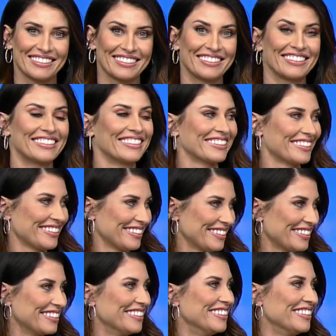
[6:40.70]

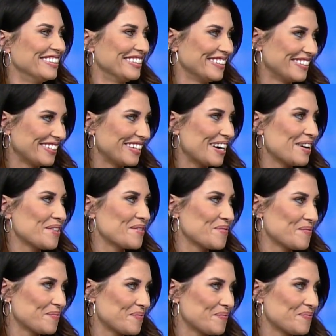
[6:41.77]

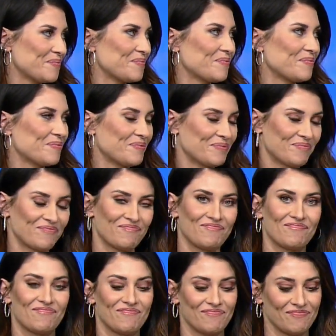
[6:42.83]

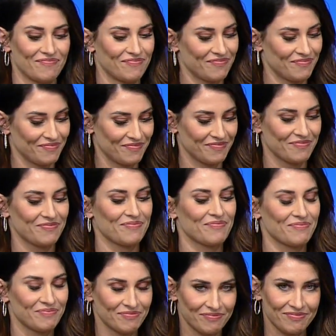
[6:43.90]

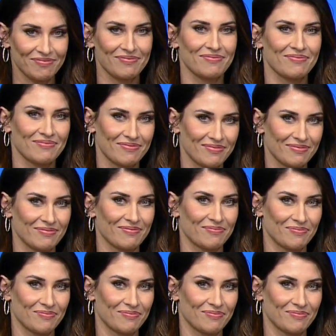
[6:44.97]
This person isn't speaking.